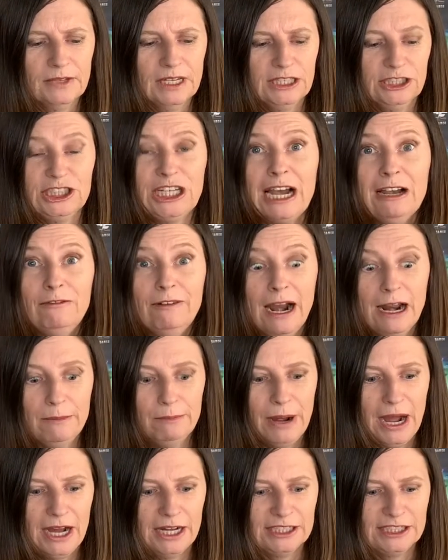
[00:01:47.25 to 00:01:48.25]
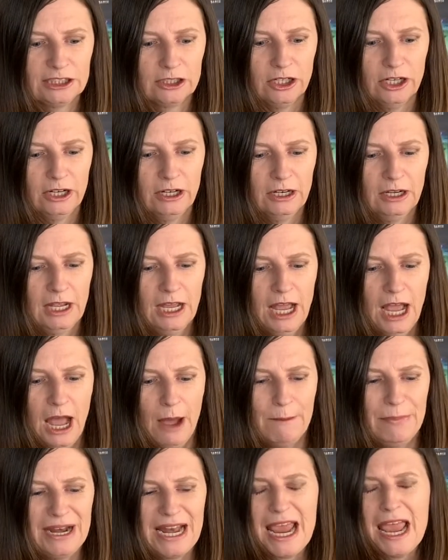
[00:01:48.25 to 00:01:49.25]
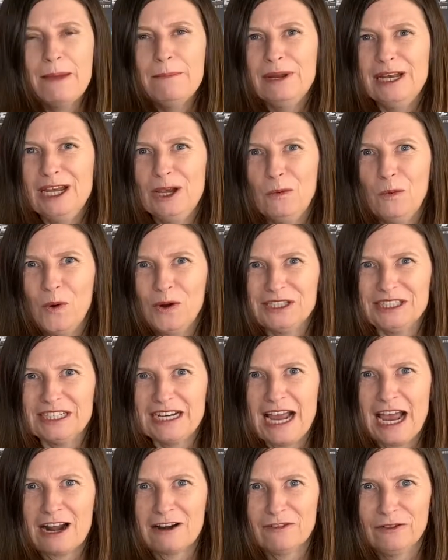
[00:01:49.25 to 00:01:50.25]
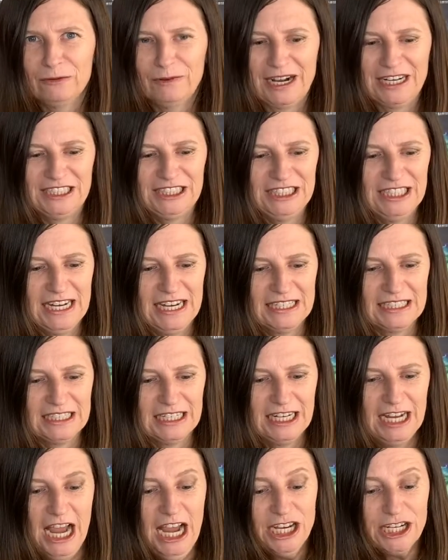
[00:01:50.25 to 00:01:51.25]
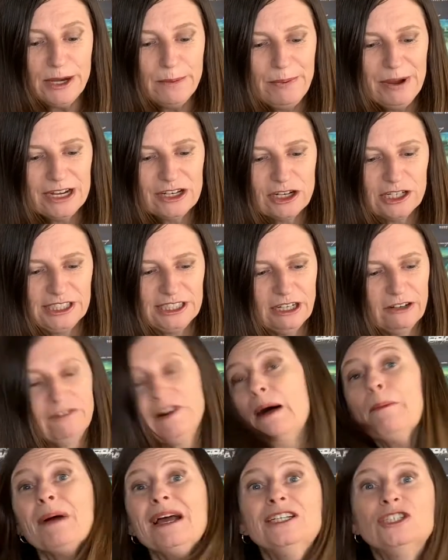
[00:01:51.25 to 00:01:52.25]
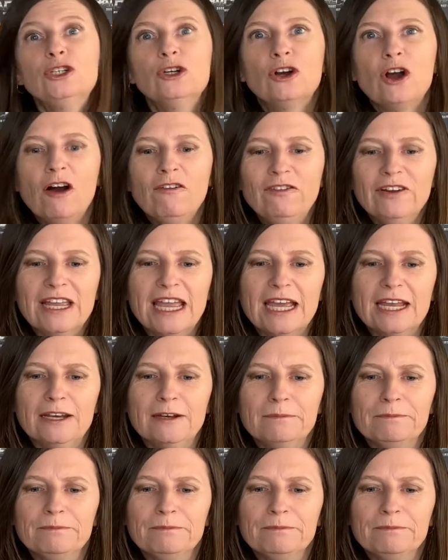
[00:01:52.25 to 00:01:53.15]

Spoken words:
Jay ran past her, but Ebony wasn't out of the race yet. She picked herself up and took off again.